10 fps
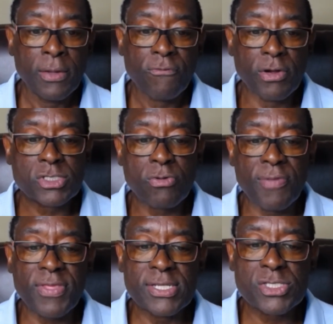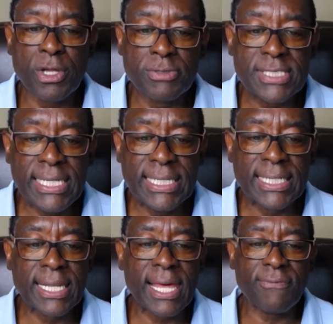1 Corinthians
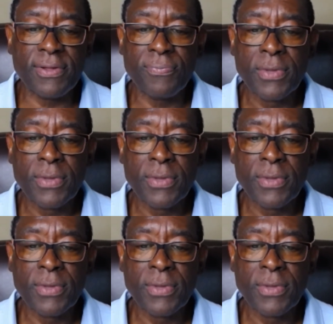13:11.